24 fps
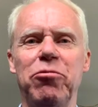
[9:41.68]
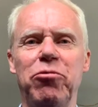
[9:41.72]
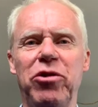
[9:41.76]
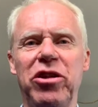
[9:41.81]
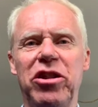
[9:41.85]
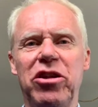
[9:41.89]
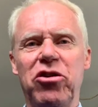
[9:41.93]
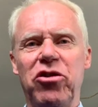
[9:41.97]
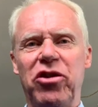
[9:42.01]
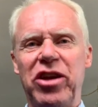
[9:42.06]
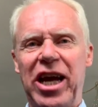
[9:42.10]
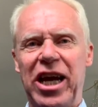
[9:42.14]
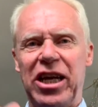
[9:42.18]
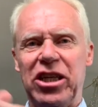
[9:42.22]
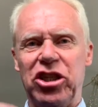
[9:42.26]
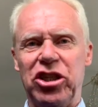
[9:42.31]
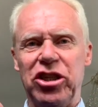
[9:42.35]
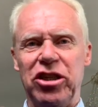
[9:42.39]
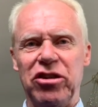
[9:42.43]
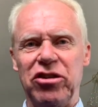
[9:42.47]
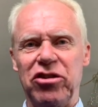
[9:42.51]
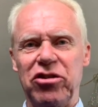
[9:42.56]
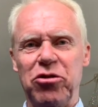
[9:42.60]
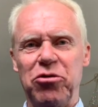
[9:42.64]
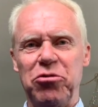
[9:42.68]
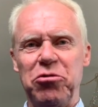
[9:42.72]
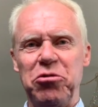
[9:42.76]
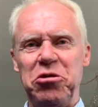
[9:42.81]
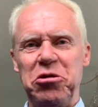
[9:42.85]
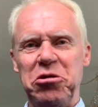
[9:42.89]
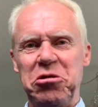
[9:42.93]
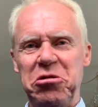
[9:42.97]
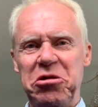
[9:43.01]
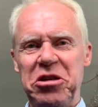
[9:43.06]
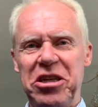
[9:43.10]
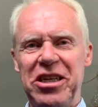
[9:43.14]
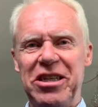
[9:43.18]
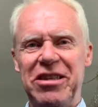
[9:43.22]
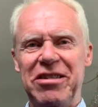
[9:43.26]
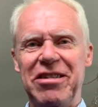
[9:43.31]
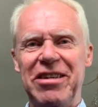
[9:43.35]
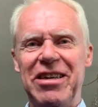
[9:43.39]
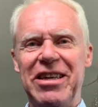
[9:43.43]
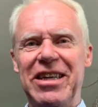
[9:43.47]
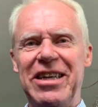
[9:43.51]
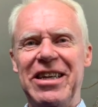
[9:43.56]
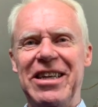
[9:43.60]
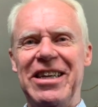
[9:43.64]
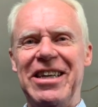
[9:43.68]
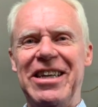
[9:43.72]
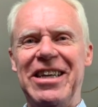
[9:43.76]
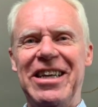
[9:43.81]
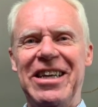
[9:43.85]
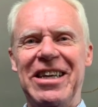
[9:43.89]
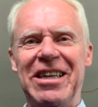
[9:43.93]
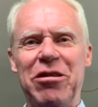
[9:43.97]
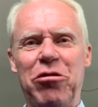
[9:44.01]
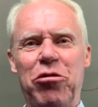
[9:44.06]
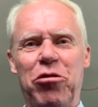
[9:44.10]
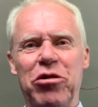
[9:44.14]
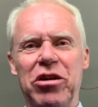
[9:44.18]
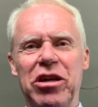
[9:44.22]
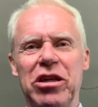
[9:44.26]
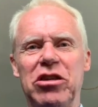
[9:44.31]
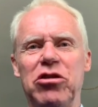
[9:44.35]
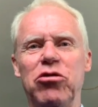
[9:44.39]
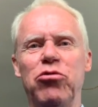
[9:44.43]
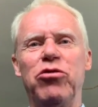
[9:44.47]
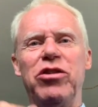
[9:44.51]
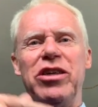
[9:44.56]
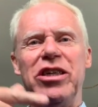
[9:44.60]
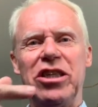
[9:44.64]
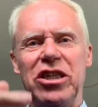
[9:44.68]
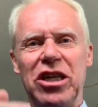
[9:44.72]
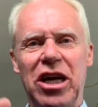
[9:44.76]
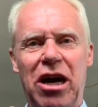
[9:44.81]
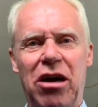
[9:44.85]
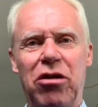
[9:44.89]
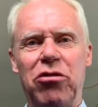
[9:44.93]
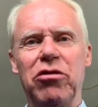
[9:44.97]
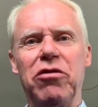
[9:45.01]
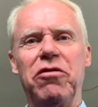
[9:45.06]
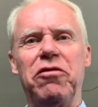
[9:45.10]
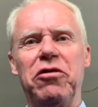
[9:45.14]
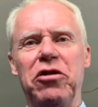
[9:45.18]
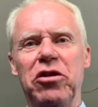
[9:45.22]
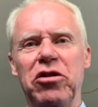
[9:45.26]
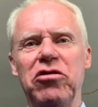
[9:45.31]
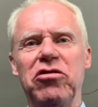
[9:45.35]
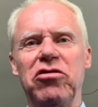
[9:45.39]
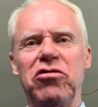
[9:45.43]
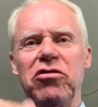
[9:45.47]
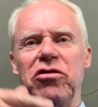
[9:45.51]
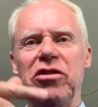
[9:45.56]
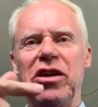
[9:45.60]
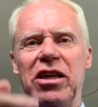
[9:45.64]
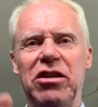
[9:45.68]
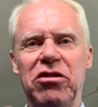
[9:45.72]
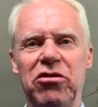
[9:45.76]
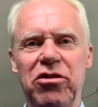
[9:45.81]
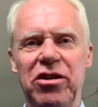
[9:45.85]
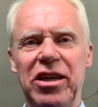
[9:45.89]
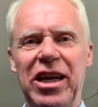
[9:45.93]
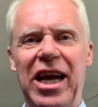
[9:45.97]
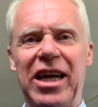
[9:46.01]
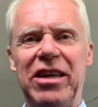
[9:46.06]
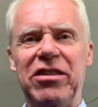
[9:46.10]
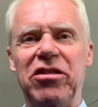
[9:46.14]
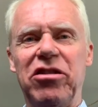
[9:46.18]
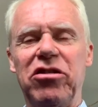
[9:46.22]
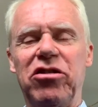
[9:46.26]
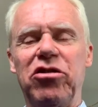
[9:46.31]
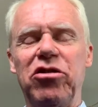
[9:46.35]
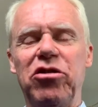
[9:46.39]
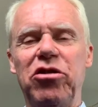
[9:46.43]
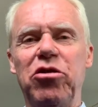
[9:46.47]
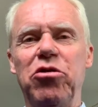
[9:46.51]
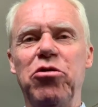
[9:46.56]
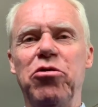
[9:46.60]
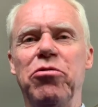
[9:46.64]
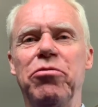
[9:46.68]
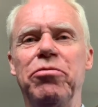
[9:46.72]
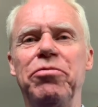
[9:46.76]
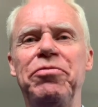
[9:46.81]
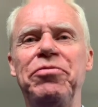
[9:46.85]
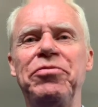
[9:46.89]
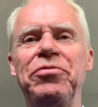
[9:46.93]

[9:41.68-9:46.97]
connections. So you need, in order to reach out, first to get connected to you.